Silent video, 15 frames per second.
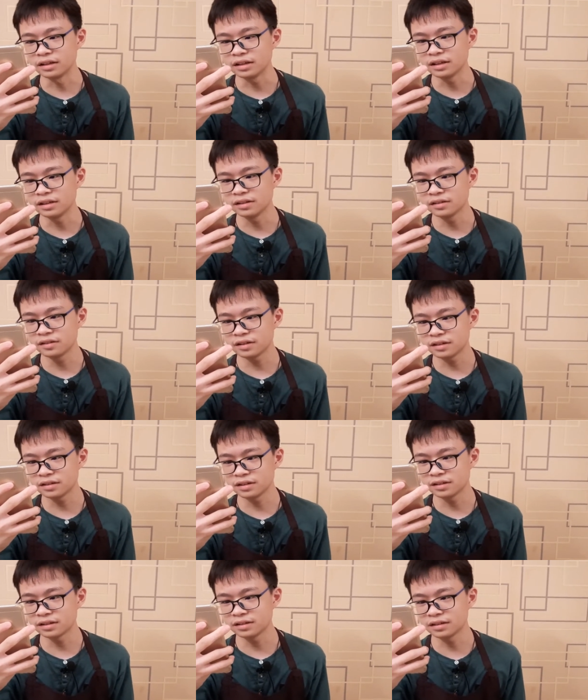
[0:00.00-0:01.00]

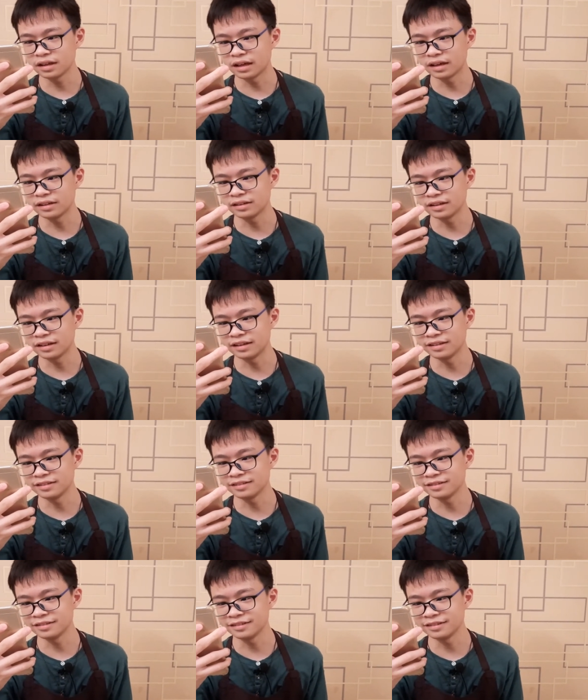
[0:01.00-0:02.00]
insectic, and in
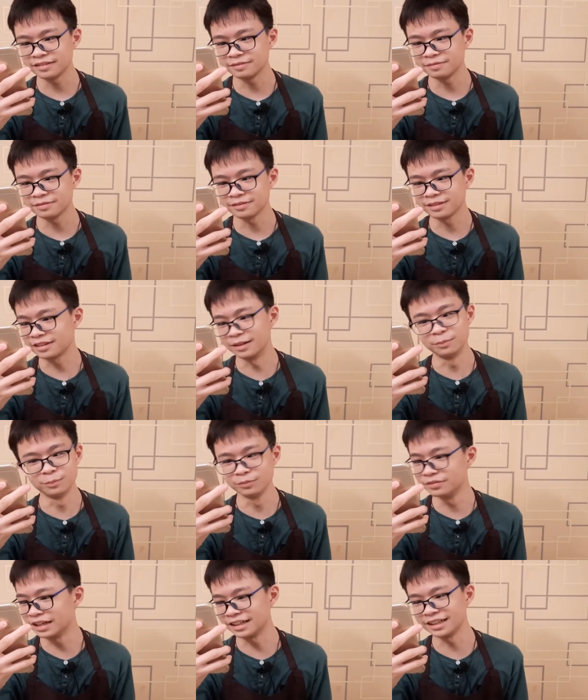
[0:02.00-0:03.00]

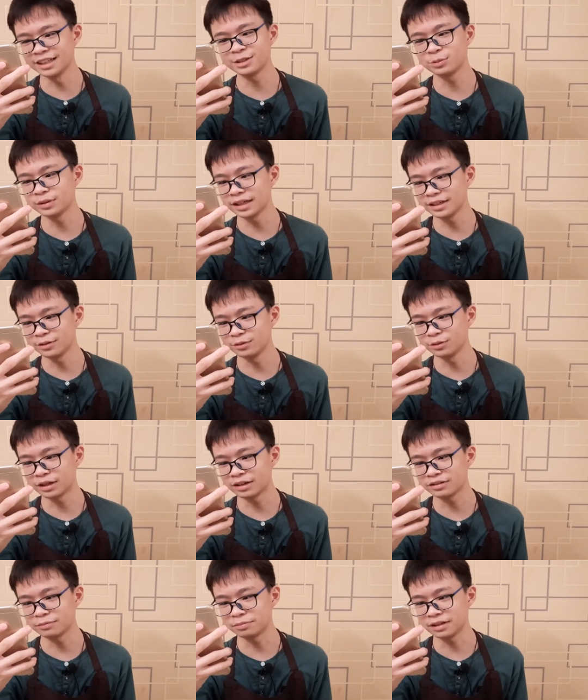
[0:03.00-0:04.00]
some English word I don't know
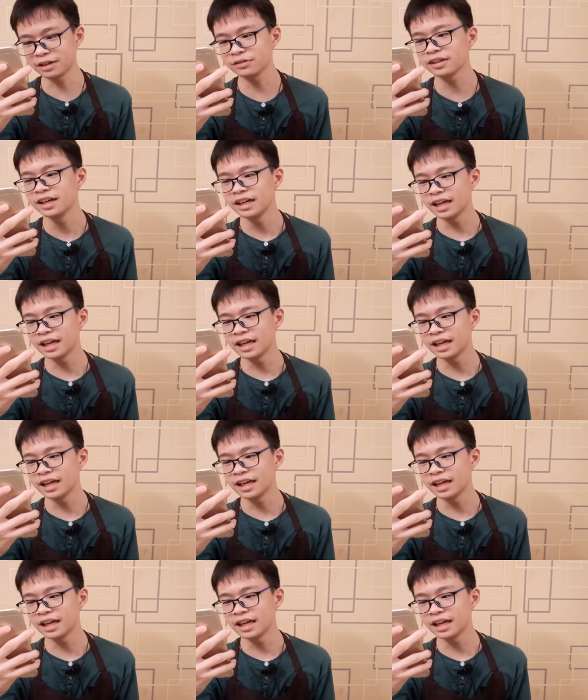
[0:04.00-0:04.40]
how to pronounce,